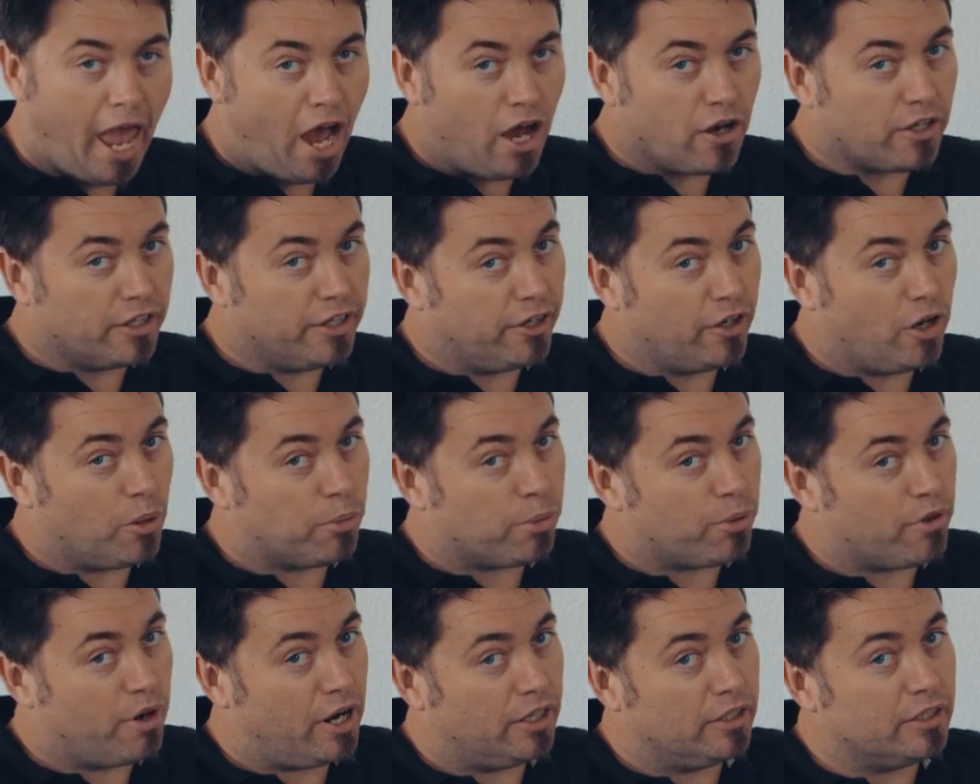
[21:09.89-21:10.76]
how do they
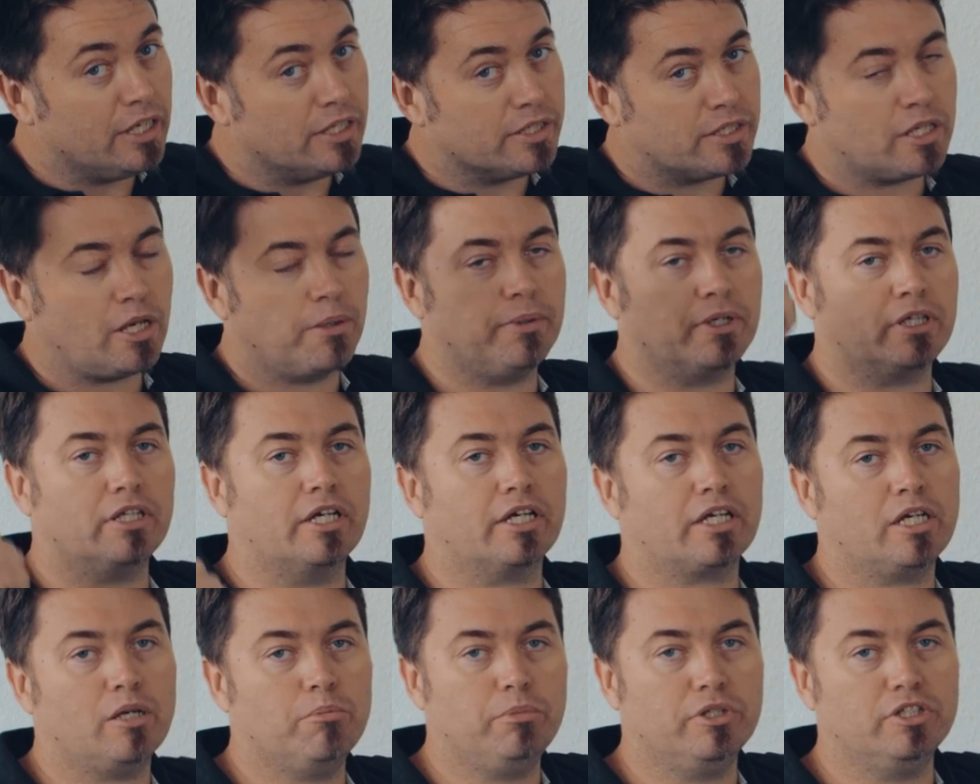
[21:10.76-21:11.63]
operate, and that's something
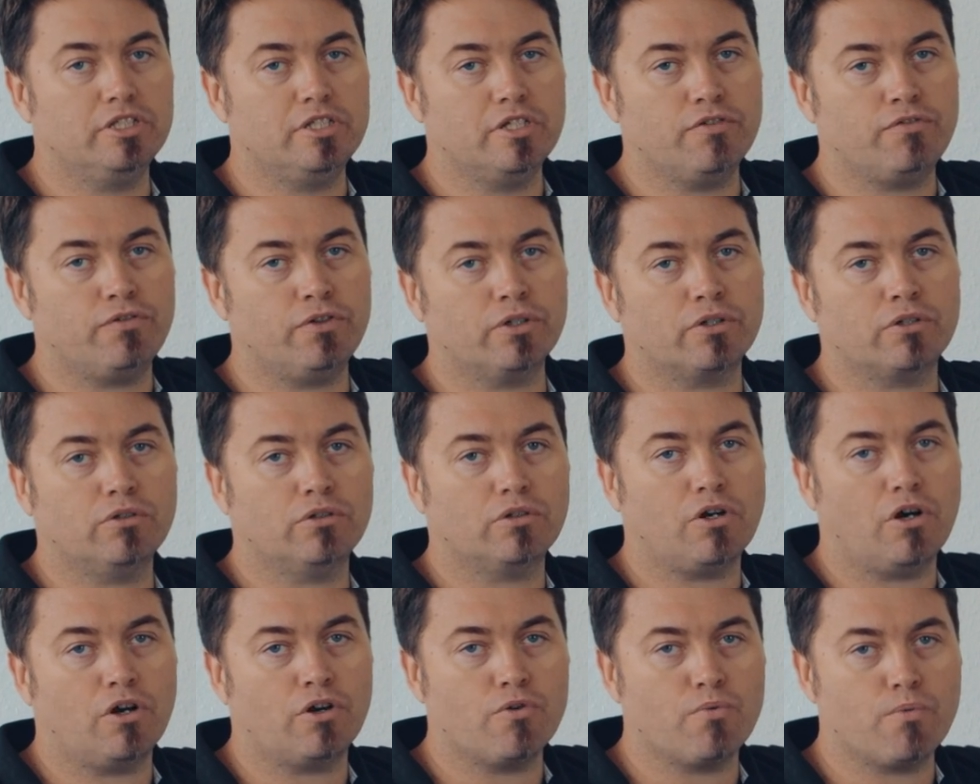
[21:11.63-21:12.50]
that can be
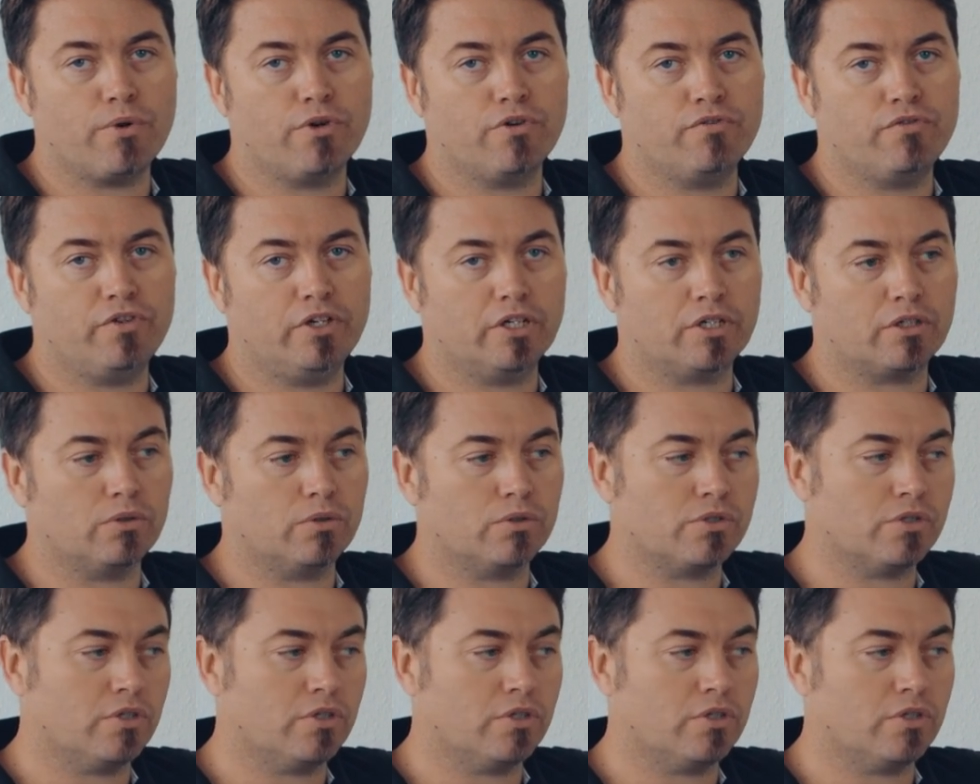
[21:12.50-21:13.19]
difficult on a real vehicle.